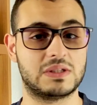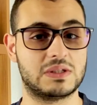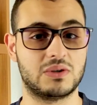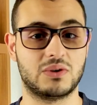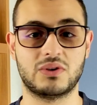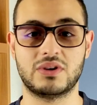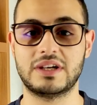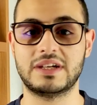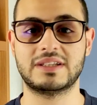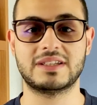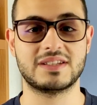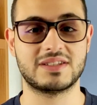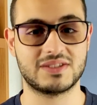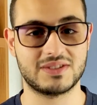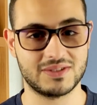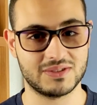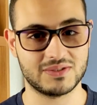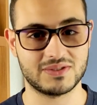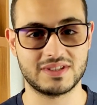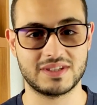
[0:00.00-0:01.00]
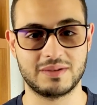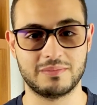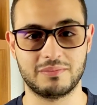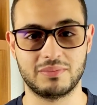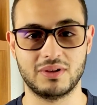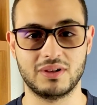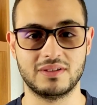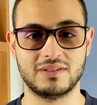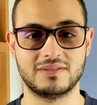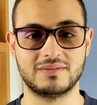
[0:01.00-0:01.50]
so it is
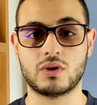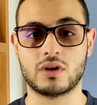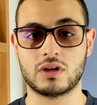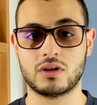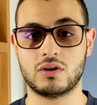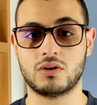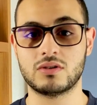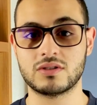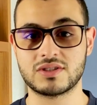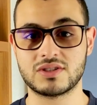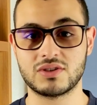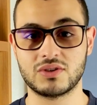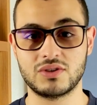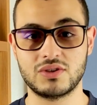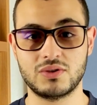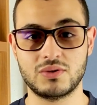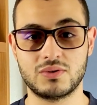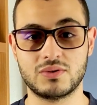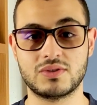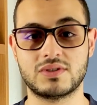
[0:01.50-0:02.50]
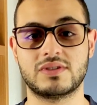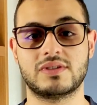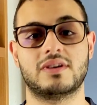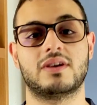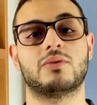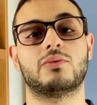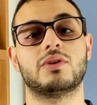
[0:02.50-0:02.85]
simple. You can also use a